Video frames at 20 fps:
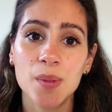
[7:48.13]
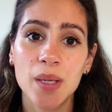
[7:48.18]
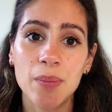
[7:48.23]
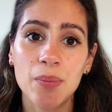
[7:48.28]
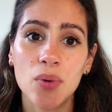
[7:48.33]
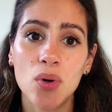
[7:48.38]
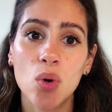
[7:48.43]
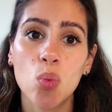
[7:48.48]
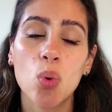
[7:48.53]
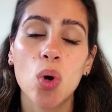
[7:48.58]

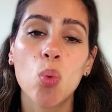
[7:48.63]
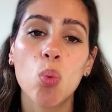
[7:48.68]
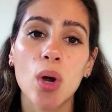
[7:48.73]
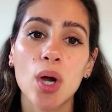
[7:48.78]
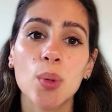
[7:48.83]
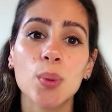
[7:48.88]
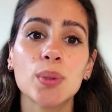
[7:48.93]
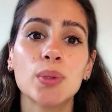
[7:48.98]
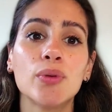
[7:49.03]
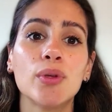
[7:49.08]
people will
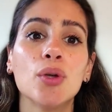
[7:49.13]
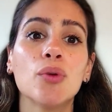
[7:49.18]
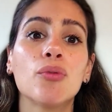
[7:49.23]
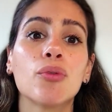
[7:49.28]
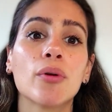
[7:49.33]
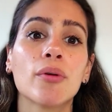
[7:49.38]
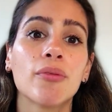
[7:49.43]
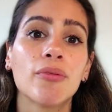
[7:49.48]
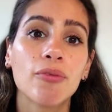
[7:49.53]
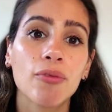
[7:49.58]
work with you
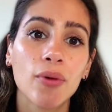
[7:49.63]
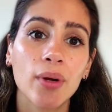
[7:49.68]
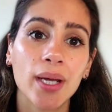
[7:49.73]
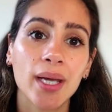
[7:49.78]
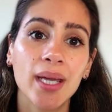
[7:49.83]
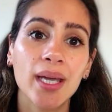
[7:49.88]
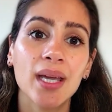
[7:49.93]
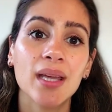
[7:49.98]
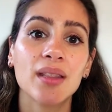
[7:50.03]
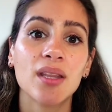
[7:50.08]
for
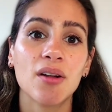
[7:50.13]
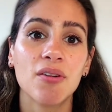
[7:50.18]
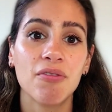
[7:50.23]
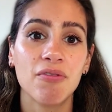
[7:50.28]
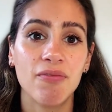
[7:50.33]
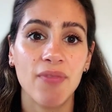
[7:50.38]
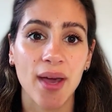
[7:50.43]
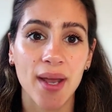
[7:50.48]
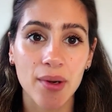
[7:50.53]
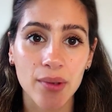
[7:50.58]
free, they're
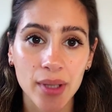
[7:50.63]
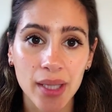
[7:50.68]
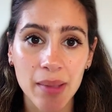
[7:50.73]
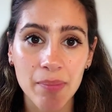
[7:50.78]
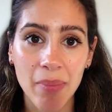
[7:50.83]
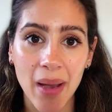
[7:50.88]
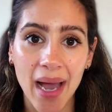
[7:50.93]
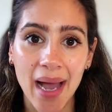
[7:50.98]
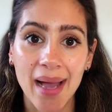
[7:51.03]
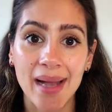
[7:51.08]
federally
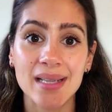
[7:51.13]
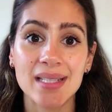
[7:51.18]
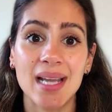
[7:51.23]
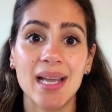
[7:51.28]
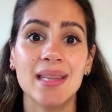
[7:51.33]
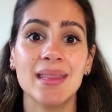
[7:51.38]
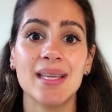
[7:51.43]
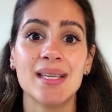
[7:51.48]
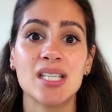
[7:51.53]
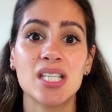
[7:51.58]
backed,
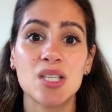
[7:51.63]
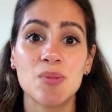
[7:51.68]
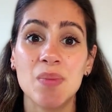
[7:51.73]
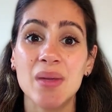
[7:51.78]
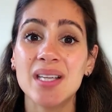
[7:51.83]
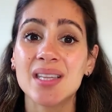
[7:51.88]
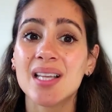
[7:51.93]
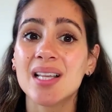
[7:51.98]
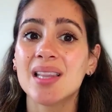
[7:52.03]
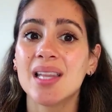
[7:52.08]
and they
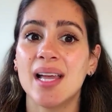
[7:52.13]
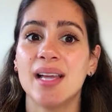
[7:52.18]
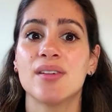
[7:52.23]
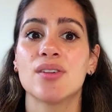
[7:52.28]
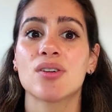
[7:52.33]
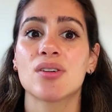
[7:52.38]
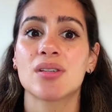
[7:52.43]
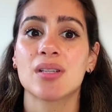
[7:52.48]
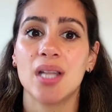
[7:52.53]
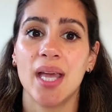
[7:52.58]
speak the
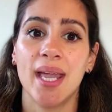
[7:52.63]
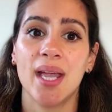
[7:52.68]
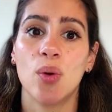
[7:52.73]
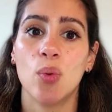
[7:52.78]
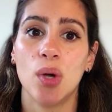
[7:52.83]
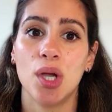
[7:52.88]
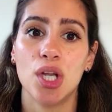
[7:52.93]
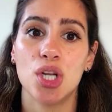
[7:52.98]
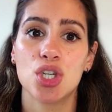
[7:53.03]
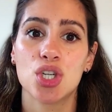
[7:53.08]
lender's
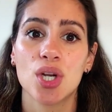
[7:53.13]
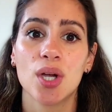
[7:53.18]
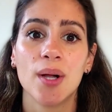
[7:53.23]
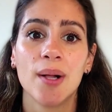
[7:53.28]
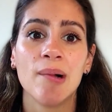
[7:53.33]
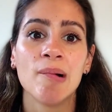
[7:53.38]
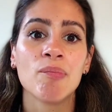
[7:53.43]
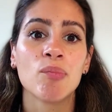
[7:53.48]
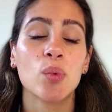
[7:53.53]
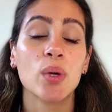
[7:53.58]
language.
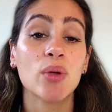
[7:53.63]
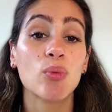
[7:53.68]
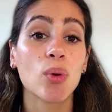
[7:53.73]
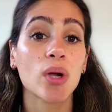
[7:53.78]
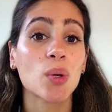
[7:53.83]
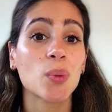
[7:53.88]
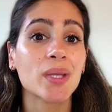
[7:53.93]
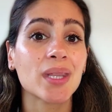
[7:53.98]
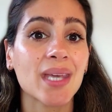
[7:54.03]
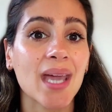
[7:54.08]
We
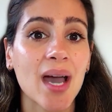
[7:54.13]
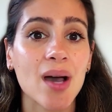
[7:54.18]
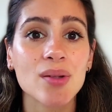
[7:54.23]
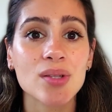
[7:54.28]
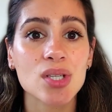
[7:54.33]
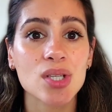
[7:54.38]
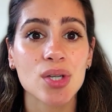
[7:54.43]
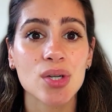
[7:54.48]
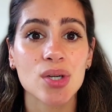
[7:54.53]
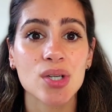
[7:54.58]
work with
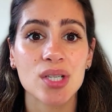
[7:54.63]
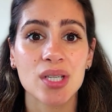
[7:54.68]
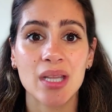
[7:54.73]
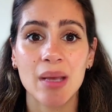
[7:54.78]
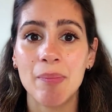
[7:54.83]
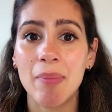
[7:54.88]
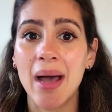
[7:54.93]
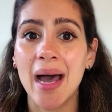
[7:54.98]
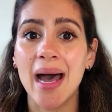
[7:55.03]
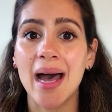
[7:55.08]
counselors in the
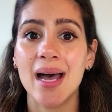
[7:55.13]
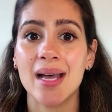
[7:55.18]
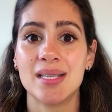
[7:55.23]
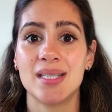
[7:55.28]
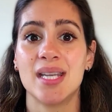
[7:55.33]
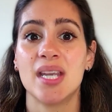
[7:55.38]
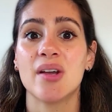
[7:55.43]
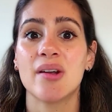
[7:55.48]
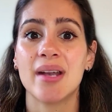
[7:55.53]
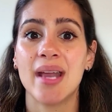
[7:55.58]
past
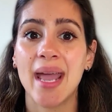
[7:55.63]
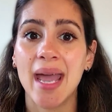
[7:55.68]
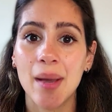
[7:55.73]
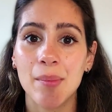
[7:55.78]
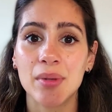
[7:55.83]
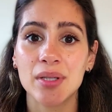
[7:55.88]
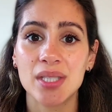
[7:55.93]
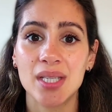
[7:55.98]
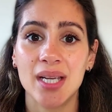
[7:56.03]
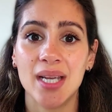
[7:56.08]
here in
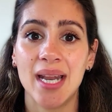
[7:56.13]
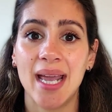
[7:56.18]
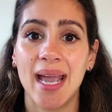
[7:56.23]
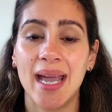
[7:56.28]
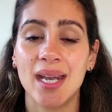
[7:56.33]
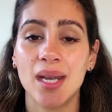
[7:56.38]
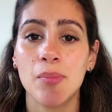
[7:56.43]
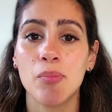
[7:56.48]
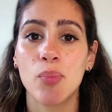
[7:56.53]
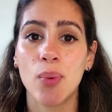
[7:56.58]
Hamilton
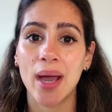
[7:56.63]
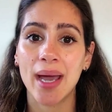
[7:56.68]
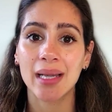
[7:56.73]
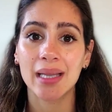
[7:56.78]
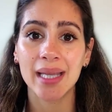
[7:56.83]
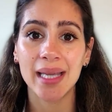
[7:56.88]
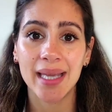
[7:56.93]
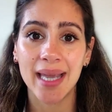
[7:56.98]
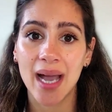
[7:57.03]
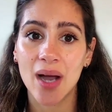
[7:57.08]
and in
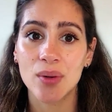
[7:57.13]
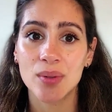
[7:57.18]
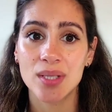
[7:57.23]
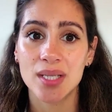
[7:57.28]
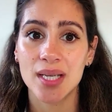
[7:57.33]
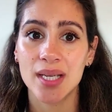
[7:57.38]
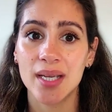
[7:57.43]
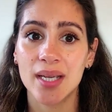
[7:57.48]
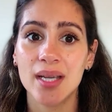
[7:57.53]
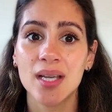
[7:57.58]
Bradley
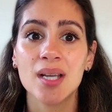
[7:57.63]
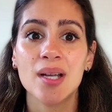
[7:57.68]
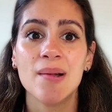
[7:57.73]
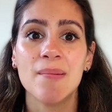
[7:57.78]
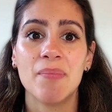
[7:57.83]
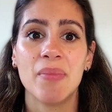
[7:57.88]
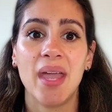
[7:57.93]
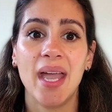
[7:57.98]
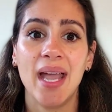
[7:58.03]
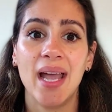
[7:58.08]
County,
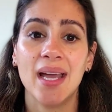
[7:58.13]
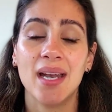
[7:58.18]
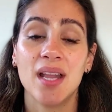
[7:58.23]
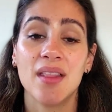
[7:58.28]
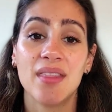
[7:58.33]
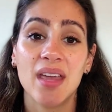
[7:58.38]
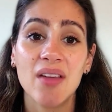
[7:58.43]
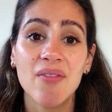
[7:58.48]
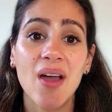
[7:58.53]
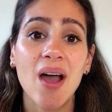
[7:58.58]
and
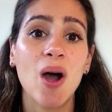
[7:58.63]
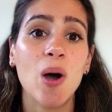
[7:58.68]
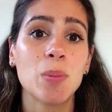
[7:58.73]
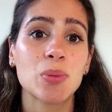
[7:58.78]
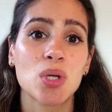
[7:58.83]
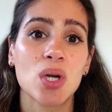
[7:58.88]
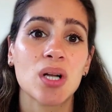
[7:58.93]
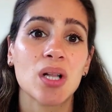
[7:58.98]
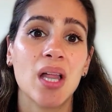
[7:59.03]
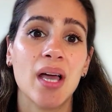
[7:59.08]
they've helped
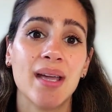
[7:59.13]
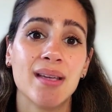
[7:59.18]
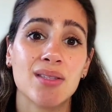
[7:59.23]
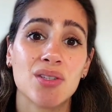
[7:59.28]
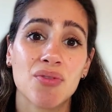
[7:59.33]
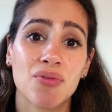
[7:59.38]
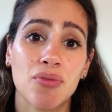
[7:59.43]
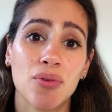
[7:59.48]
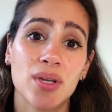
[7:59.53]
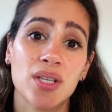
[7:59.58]
our clients
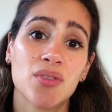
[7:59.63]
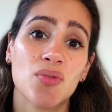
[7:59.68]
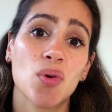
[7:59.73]
freeze